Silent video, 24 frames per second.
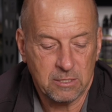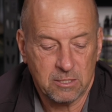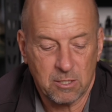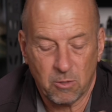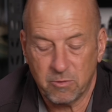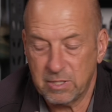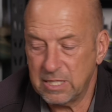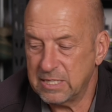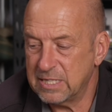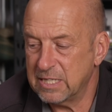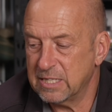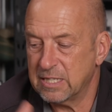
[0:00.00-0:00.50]
So
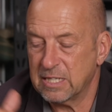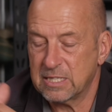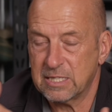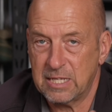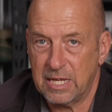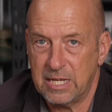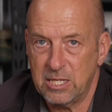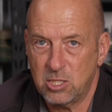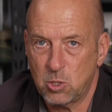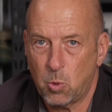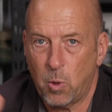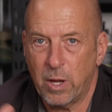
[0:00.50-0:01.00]
this is a
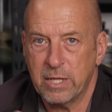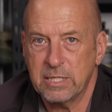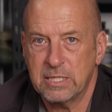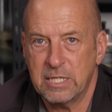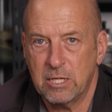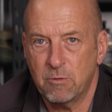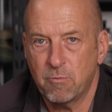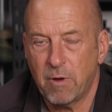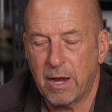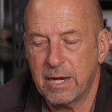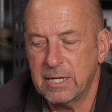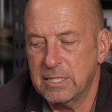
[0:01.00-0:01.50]

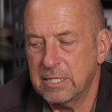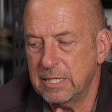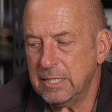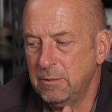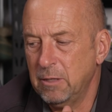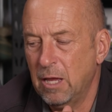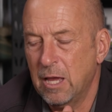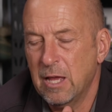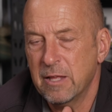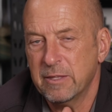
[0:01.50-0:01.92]
C20 rating.